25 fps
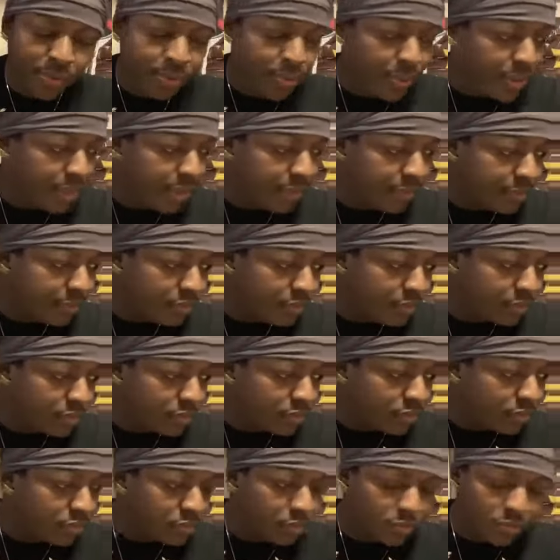right?
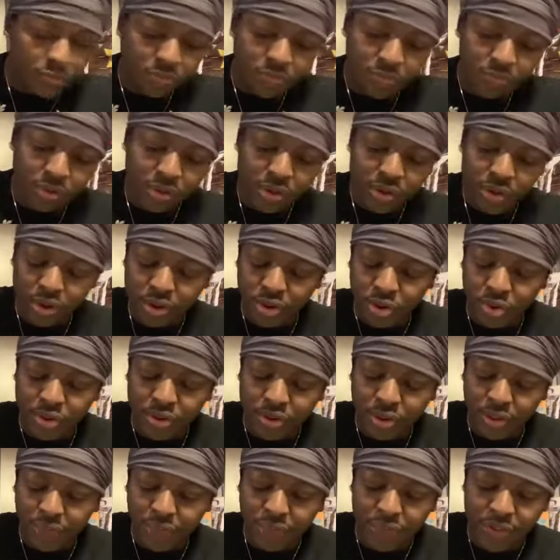Let's go
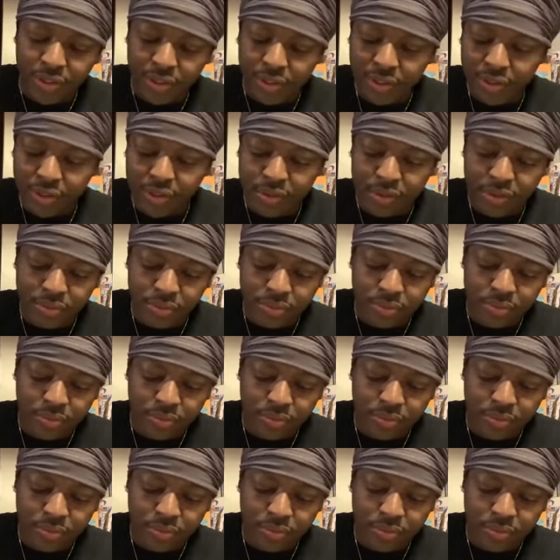into Leviticus.